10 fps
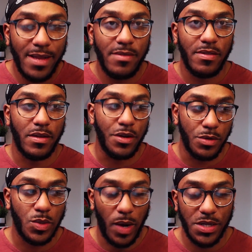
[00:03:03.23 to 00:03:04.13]
the new
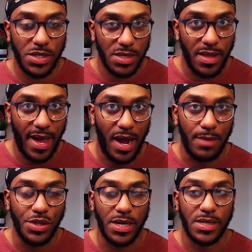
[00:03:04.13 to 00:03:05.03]
swatches to that
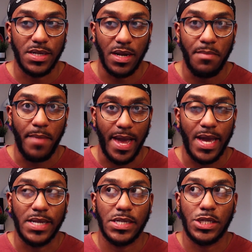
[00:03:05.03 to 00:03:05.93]
object is going to make
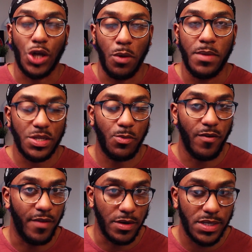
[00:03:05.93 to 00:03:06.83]
it so much more
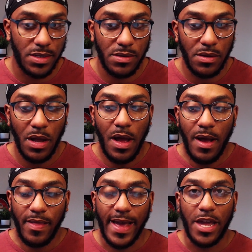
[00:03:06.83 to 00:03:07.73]
versatile.
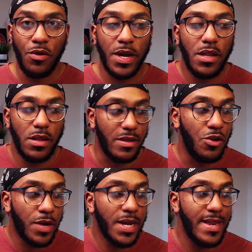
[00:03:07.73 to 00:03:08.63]
You
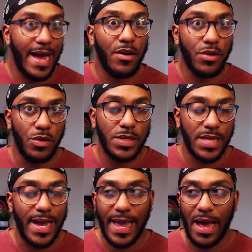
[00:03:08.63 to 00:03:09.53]
can now use
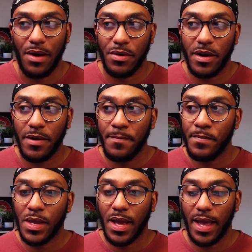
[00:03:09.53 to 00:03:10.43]
that counter
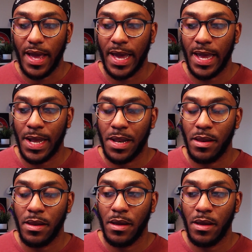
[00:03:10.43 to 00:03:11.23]
in